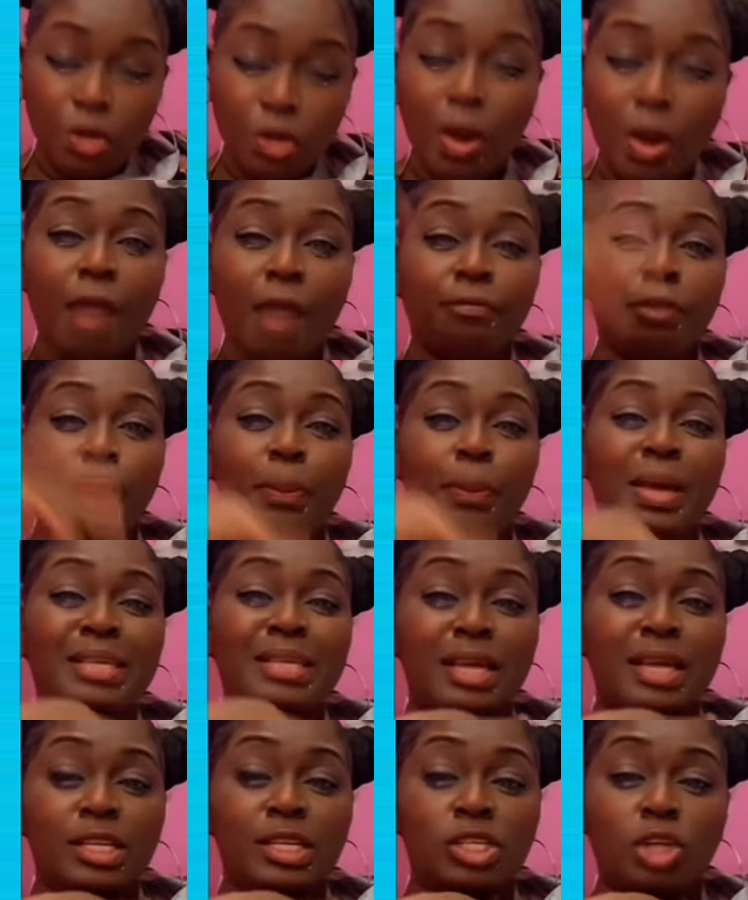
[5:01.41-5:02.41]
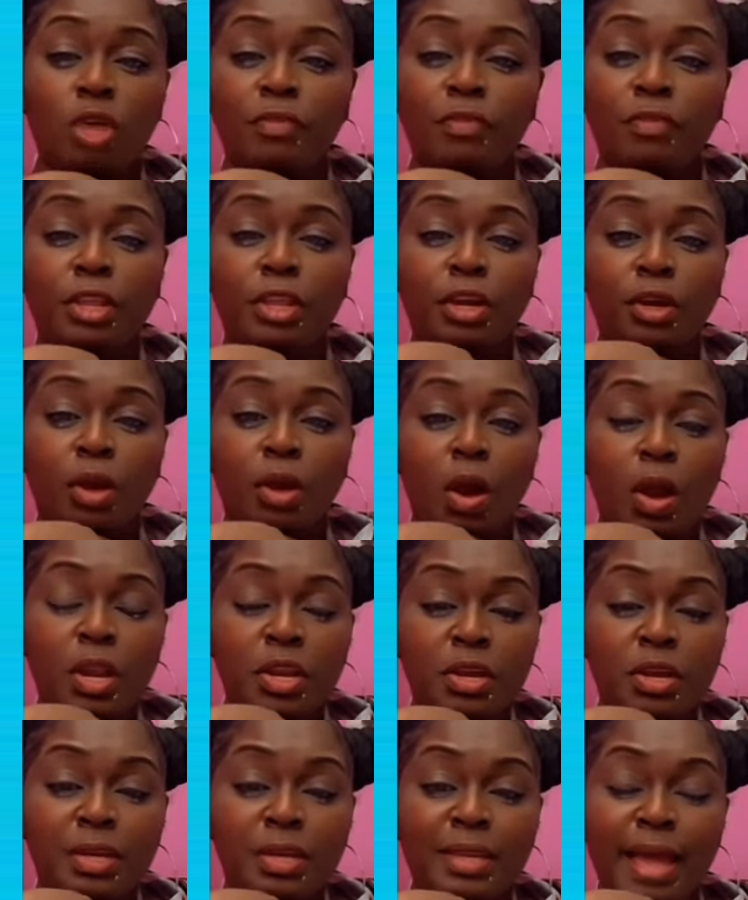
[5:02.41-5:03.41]
You have the peasants over there
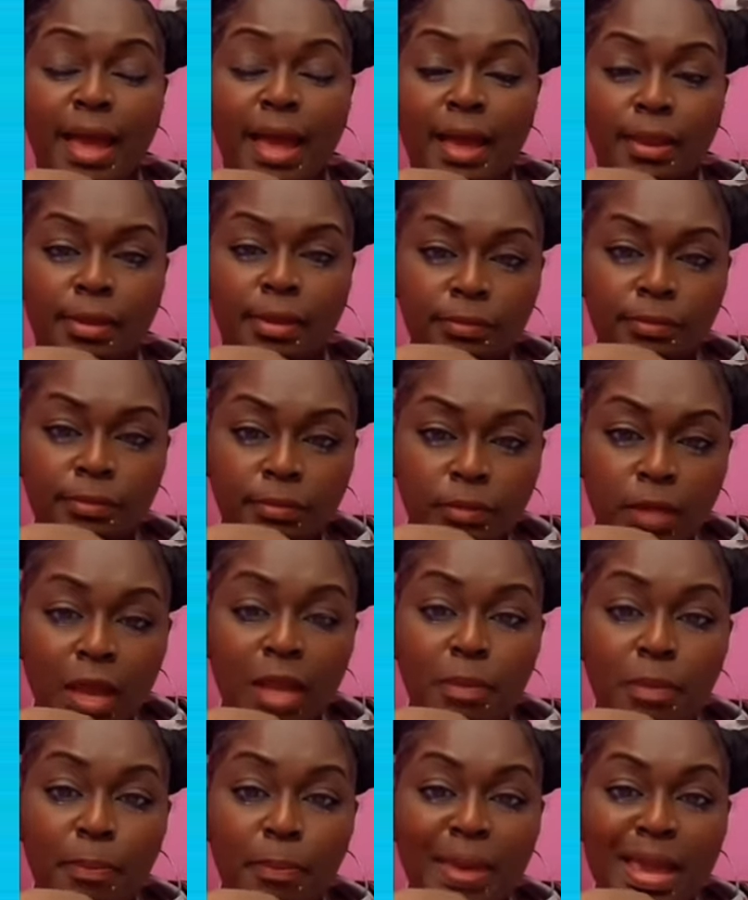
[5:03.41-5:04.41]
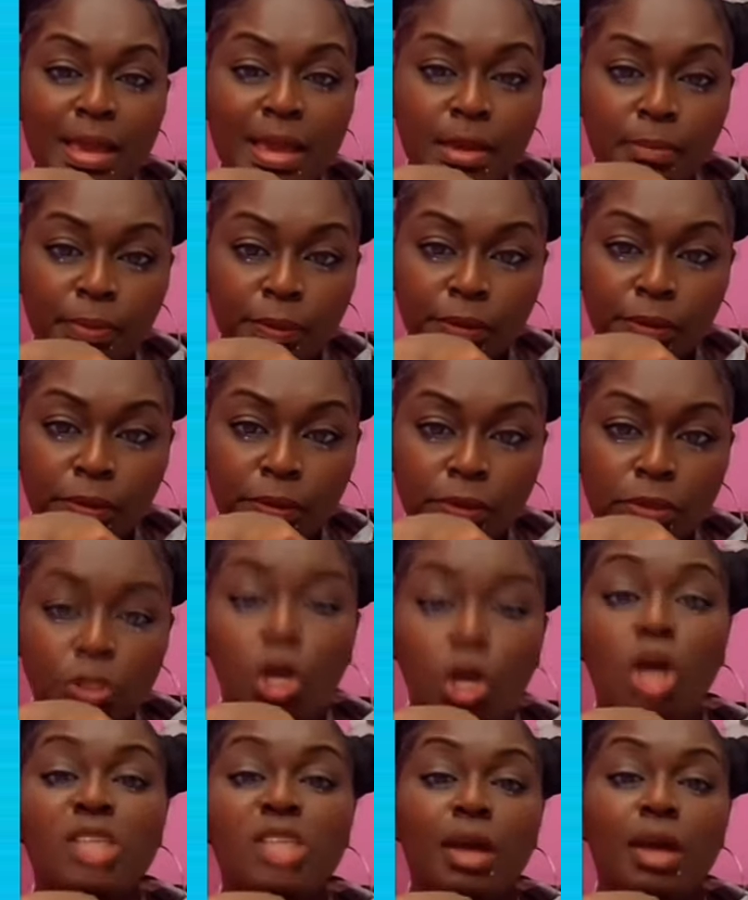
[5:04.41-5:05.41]
calling you dad and babe.
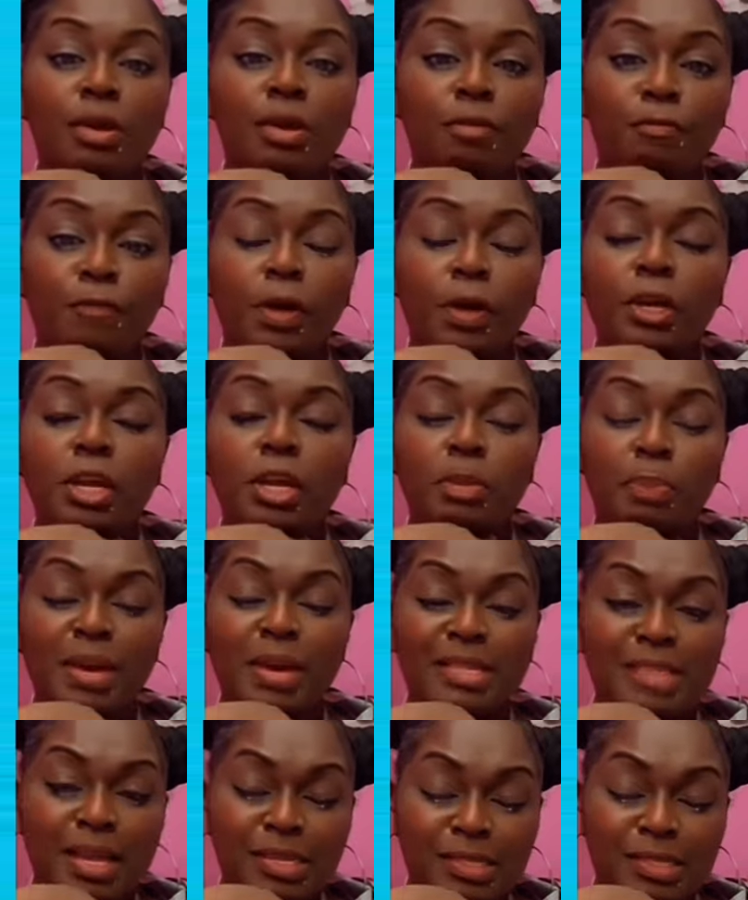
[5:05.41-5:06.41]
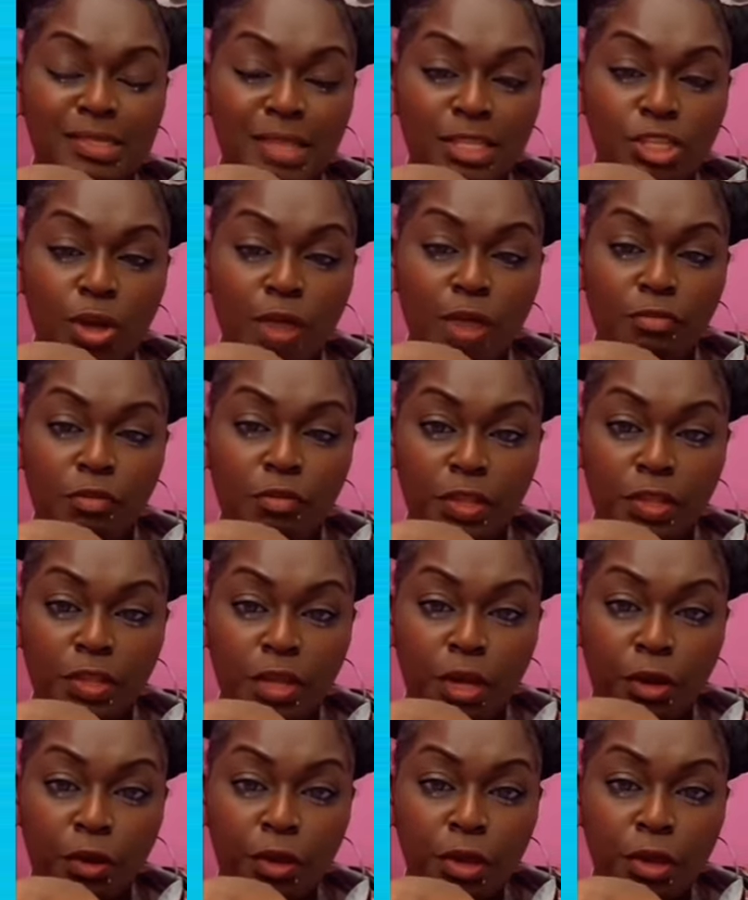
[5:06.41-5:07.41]
Those are the fucking peasants that you have over
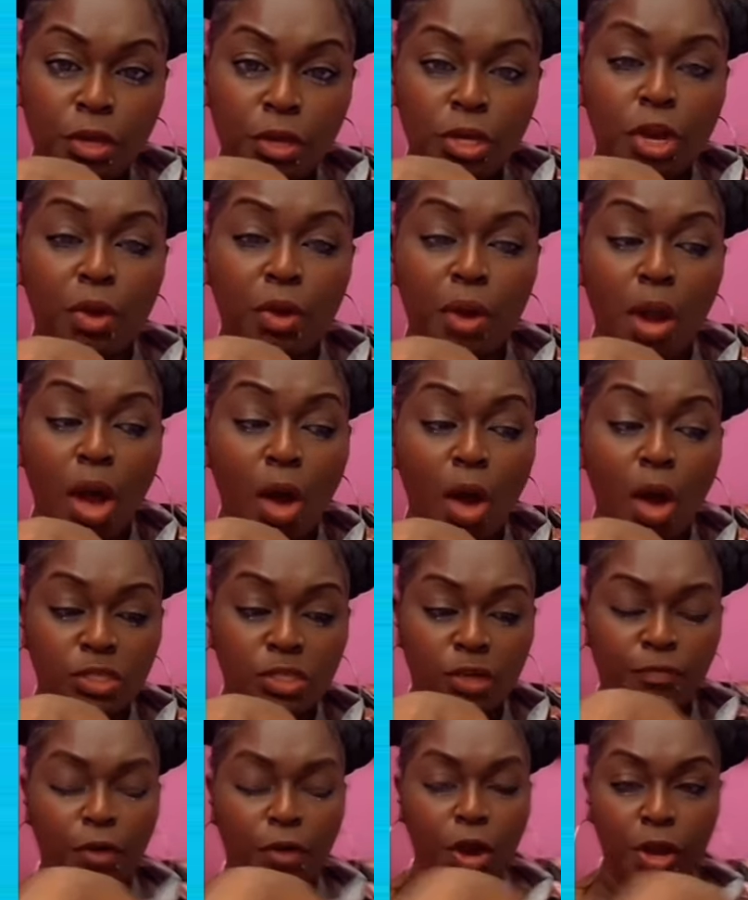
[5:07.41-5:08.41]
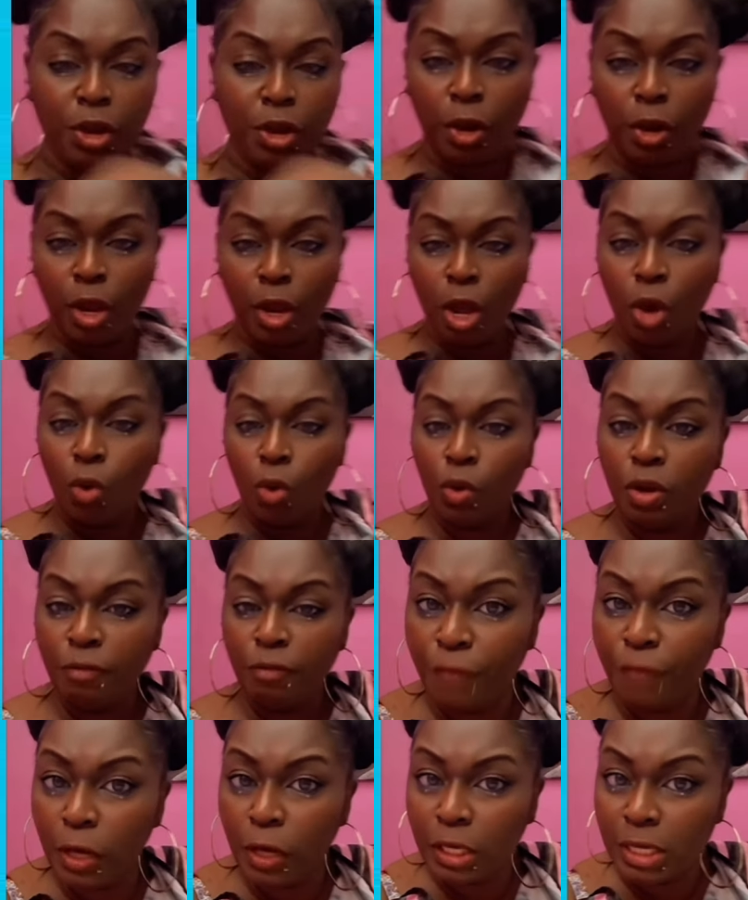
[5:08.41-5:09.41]
there. You're out of order. Who
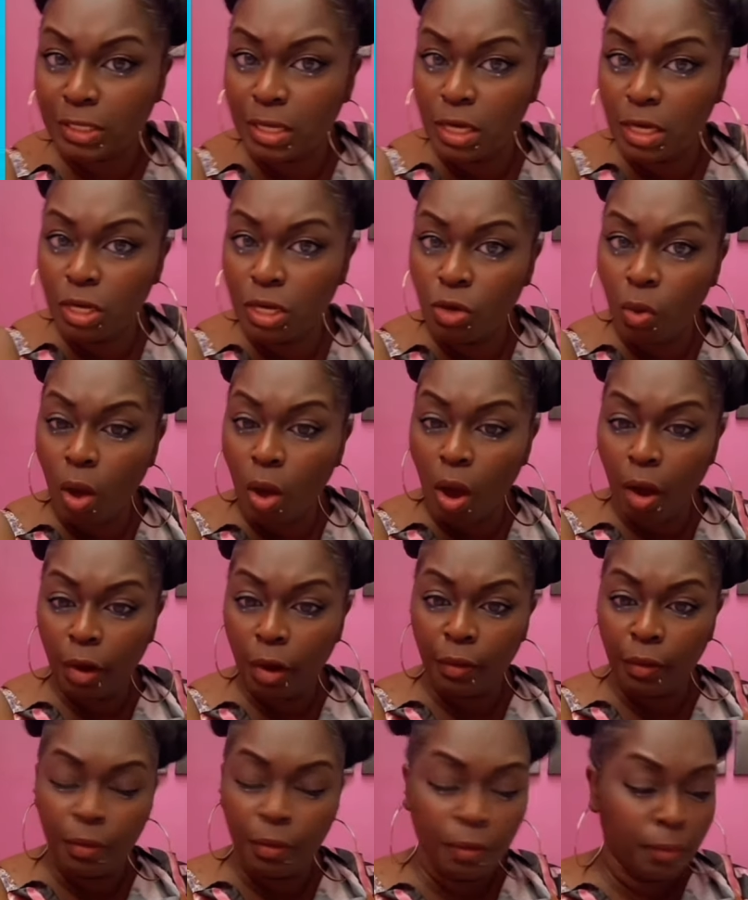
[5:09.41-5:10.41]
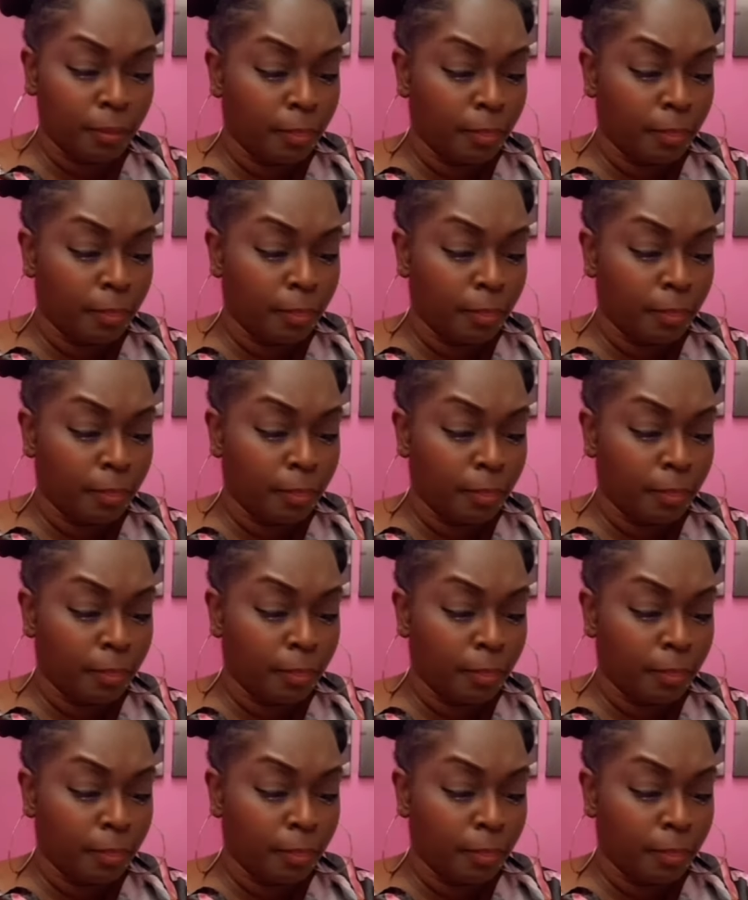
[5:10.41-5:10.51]
the fuck you think you are?